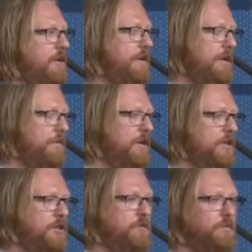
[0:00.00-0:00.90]
of people
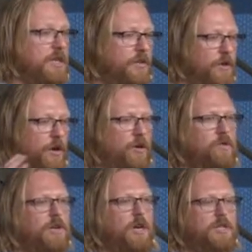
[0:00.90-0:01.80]
to build their
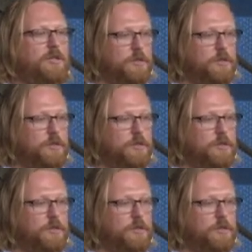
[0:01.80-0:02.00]
own custom